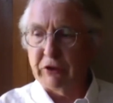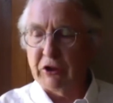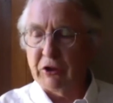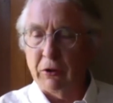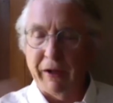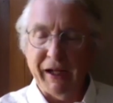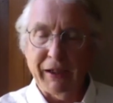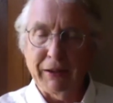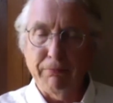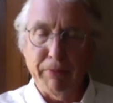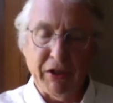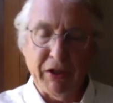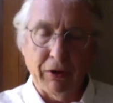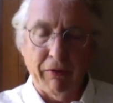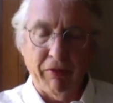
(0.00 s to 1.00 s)
egg
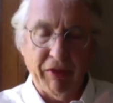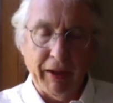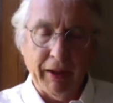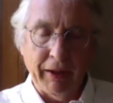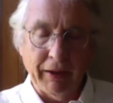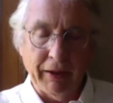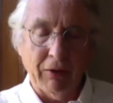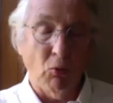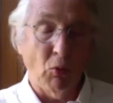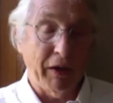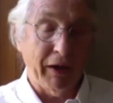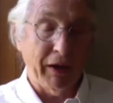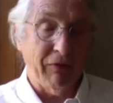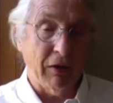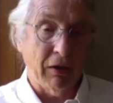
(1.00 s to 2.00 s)
beater thing and
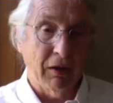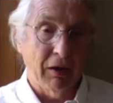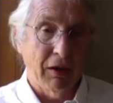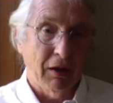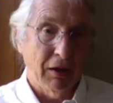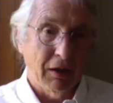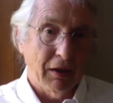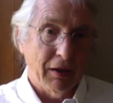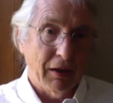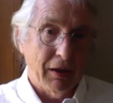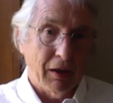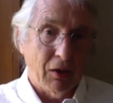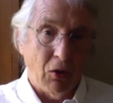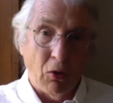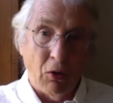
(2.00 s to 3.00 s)
whatever,
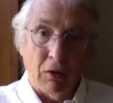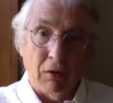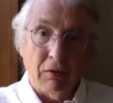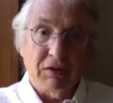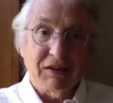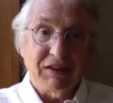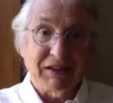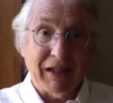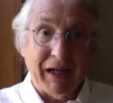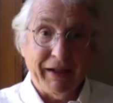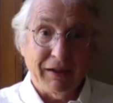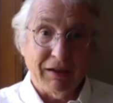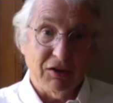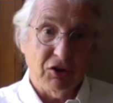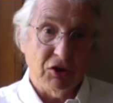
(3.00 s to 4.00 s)
or
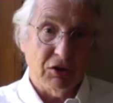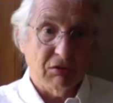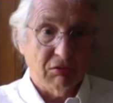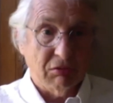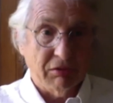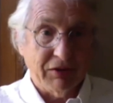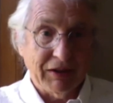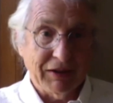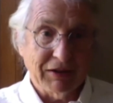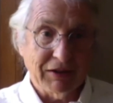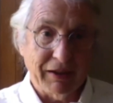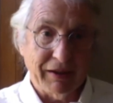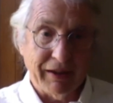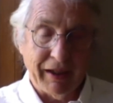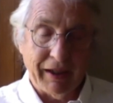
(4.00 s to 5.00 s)
signage, things
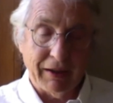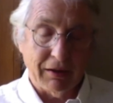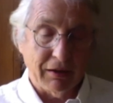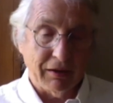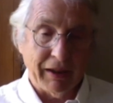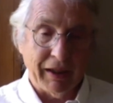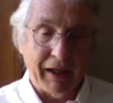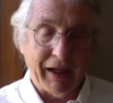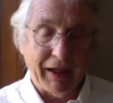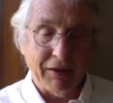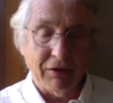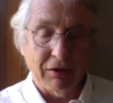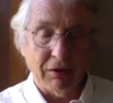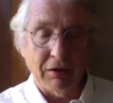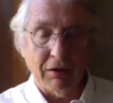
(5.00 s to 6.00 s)
like that. They had
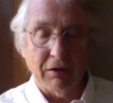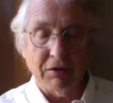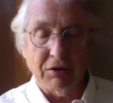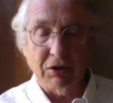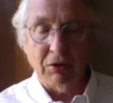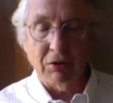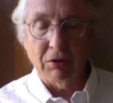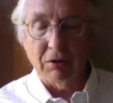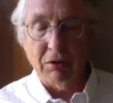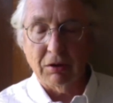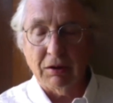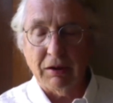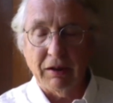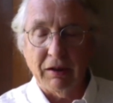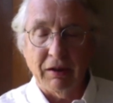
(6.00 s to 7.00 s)
to, so
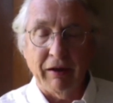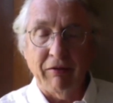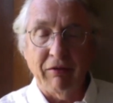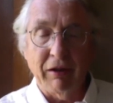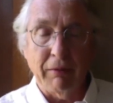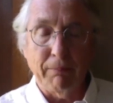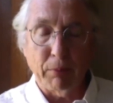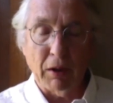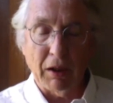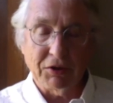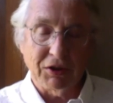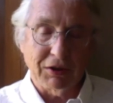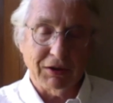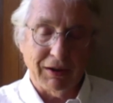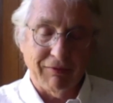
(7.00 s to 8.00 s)
in every
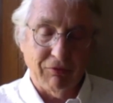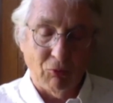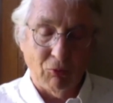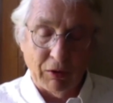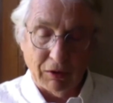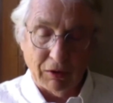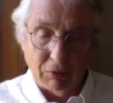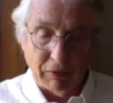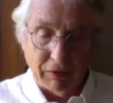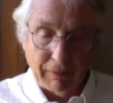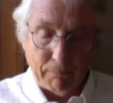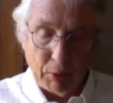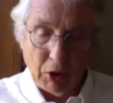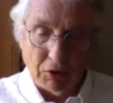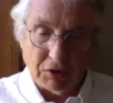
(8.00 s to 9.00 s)
project I've worked with the
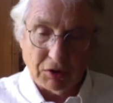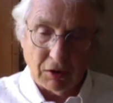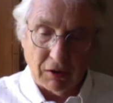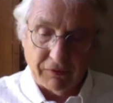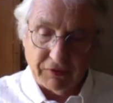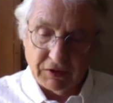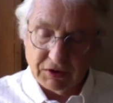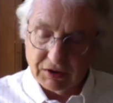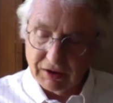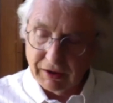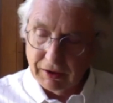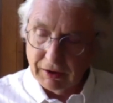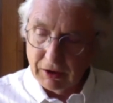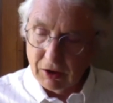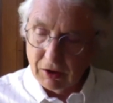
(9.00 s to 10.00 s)
post office,
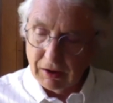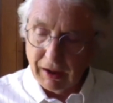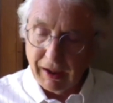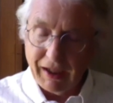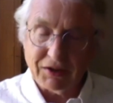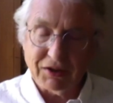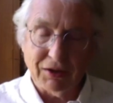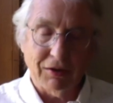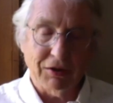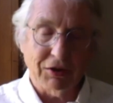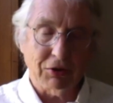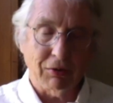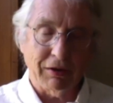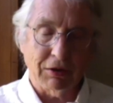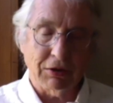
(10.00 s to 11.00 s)
as
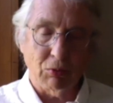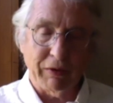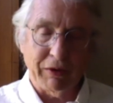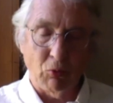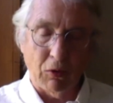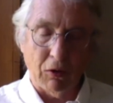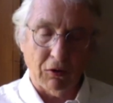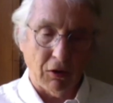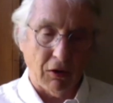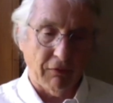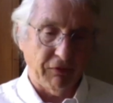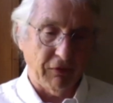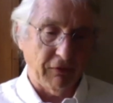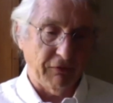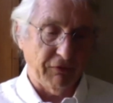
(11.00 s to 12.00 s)
illustrators, we work off
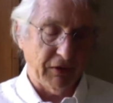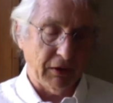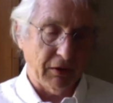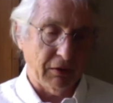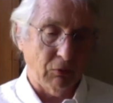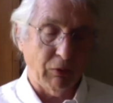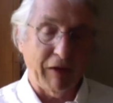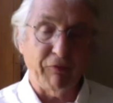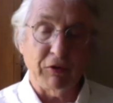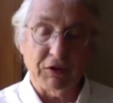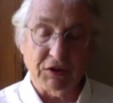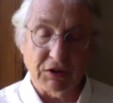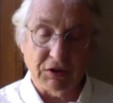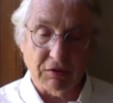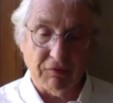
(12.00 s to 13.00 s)
of
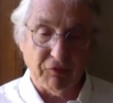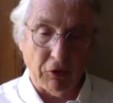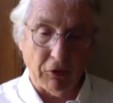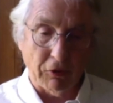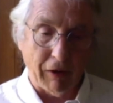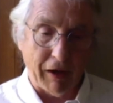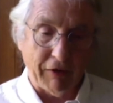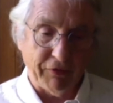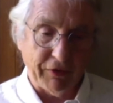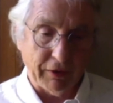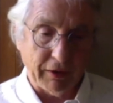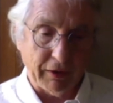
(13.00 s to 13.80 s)
references, photographic,